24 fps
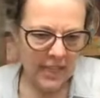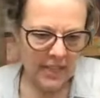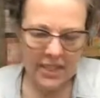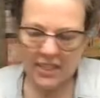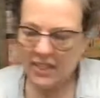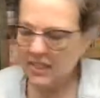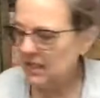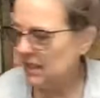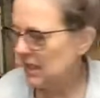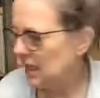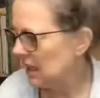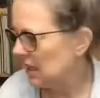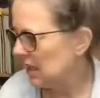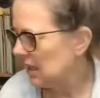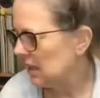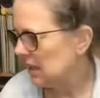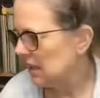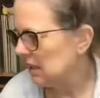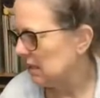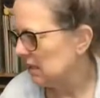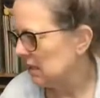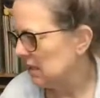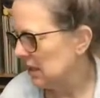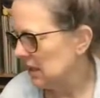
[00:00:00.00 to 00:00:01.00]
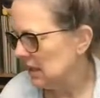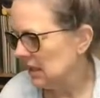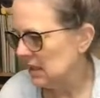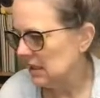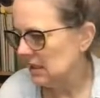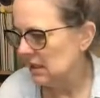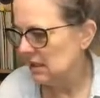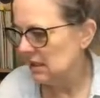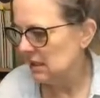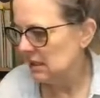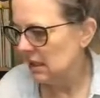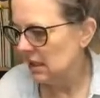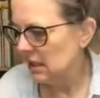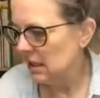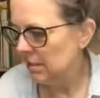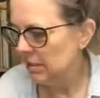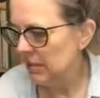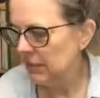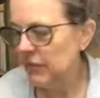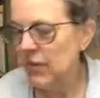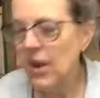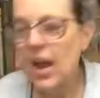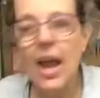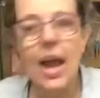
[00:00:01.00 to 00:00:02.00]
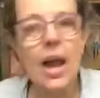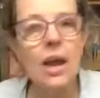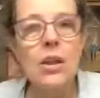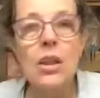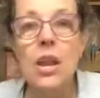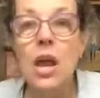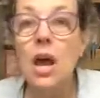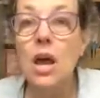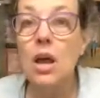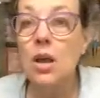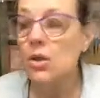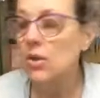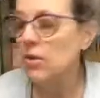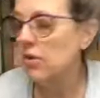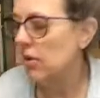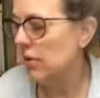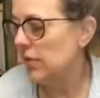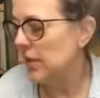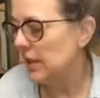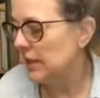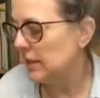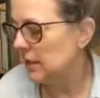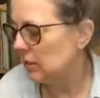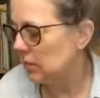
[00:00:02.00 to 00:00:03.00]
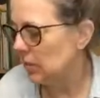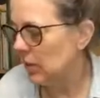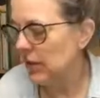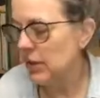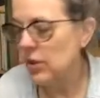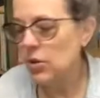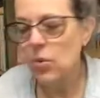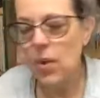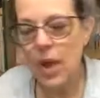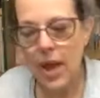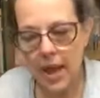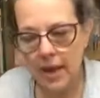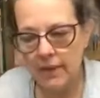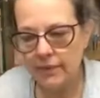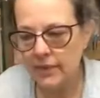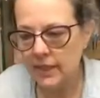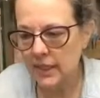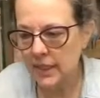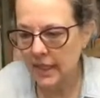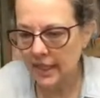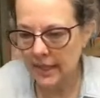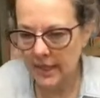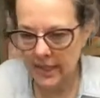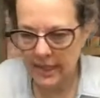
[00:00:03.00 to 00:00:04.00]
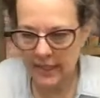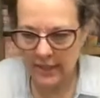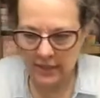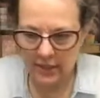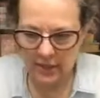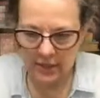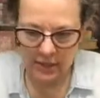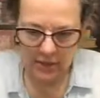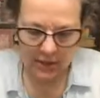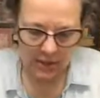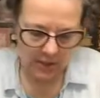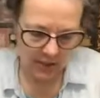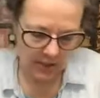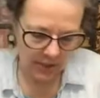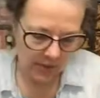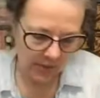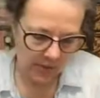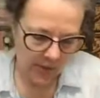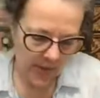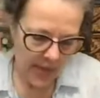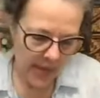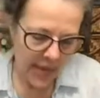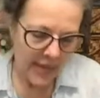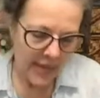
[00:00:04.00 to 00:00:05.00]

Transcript: Yeah, this is yeah. I'm afraid, I know you, this is one you have to let things glue.